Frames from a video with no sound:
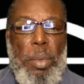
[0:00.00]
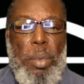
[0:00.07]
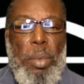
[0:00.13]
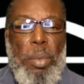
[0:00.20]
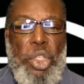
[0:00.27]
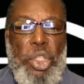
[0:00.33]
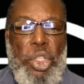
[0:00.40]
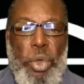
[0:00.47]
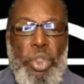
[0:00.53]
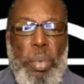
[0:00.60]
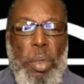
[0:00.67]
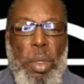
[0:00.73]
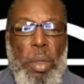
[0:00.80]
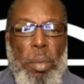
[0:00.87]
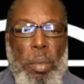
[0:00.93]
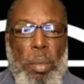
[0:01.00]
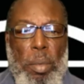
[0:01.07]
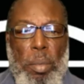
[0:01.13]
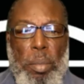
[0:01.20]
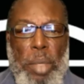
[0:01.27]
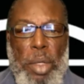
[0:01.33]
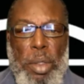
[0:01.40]
research,
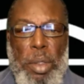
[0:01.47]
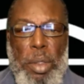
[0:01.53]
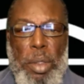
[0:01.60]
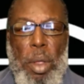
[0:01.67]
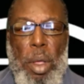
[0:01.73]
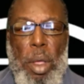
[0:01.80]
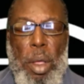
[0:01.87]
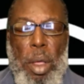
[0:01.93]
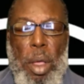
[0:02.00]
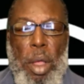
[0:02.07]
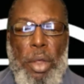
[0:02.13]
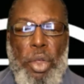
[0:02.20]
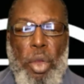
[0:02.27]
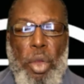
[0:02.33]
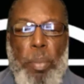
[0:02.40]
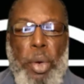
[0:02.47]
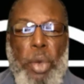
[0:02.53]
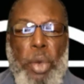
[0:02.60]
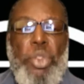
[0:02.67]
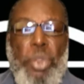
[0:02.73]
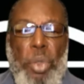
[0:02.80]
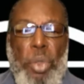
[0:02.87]
but on your
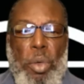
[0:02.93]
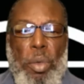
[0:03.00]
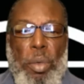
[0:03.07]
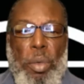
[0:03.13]
personal,